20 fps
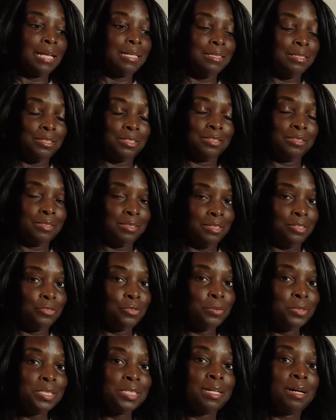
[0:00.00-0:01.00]
See
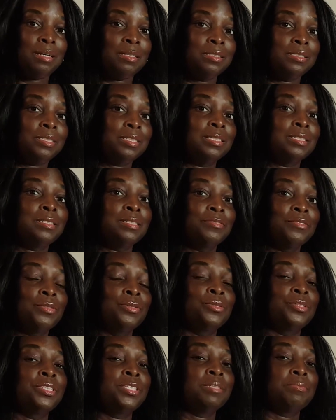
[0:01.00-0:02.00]
your rheumatologist, of
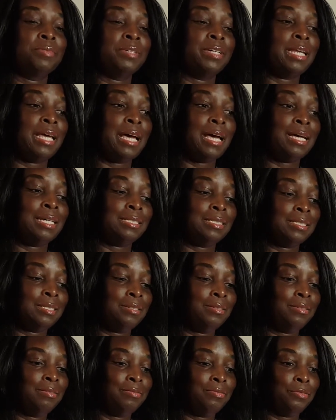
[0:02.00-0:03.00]
course, but ask
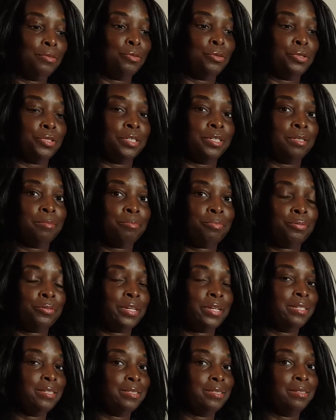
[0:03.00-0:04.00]
for
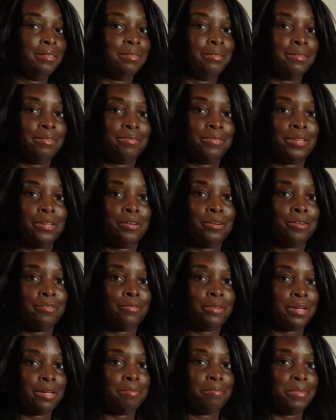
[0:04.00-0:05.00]
prednisone if they
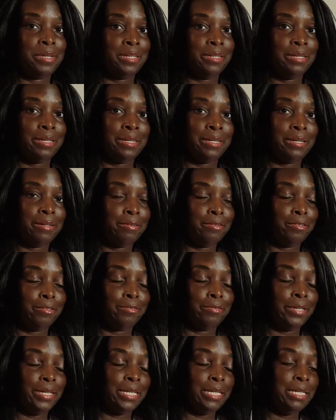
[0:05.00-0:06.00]
aren't recommending it
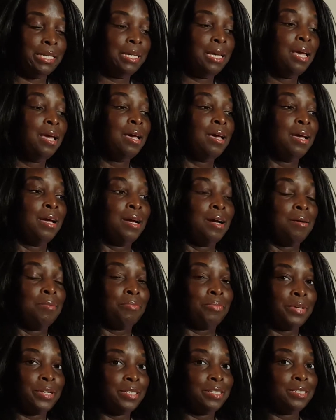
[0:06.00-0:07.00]
already.
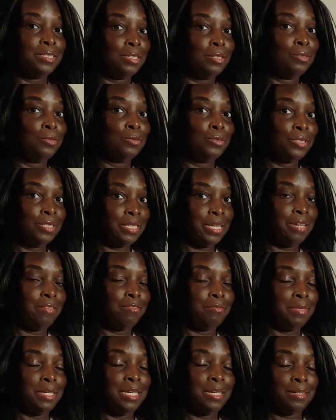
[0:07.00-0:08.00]
Prednisone
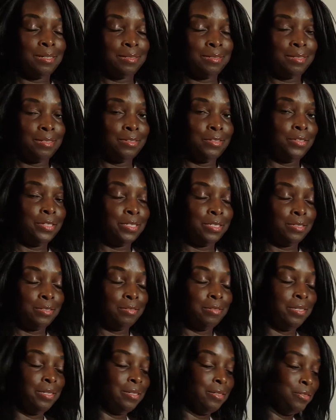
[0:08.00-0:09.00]
saved me. I'll tell you that
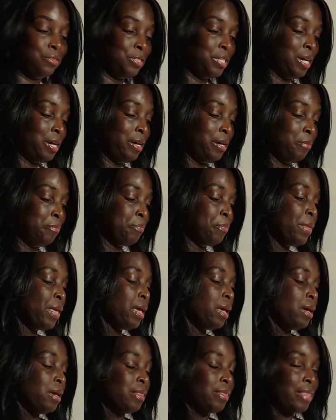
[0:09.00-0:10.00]
story another time.
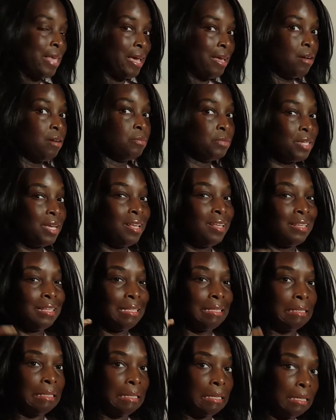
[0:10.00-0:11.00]
That helps a
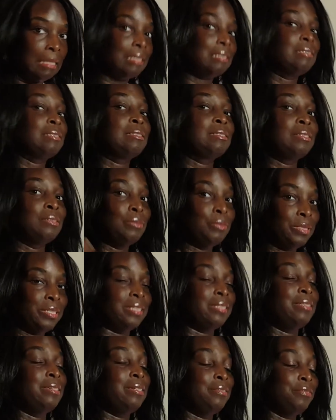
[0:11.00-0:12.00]
lot
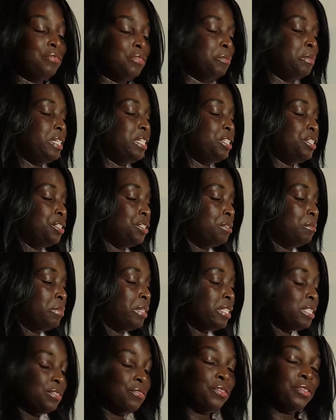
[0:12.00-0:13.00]
with inflammation.
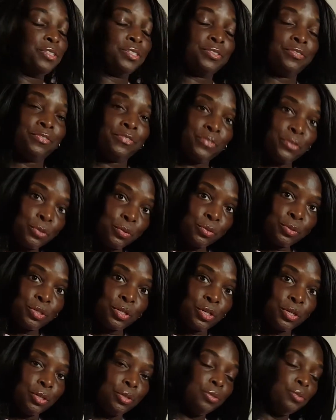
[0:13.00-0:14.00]
But as far as food
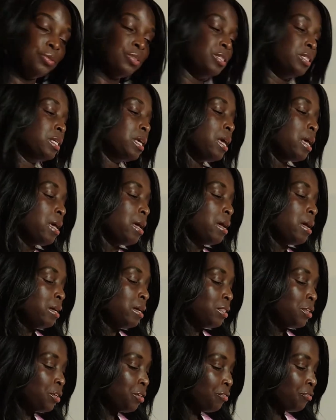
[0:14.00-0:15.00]
goes,
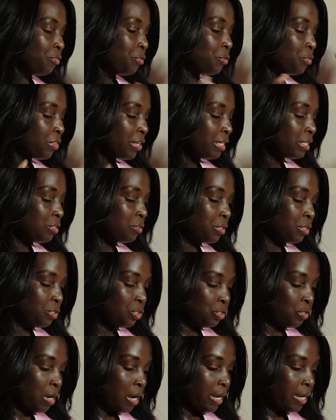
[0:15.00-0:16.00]
there are a few things you
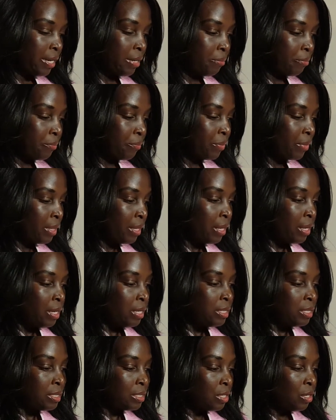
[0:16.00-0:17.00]
can try.
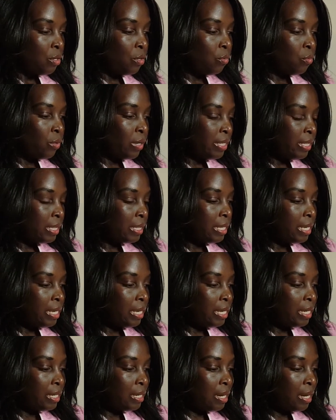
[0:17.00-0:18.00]
So one
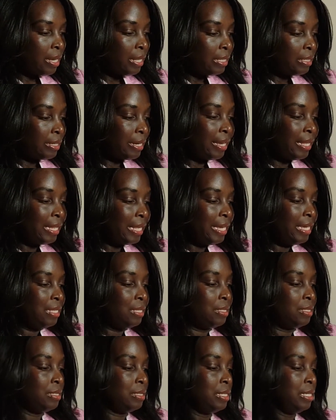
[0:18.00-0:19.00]
thing, I
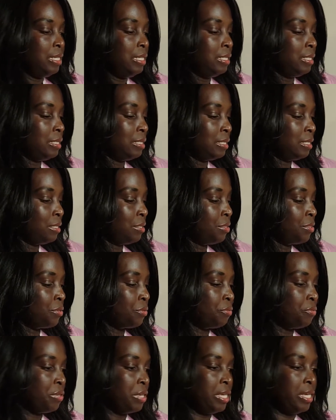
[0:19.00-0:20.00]
like these
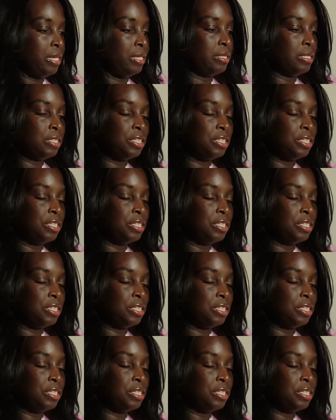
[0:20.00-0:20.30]
three.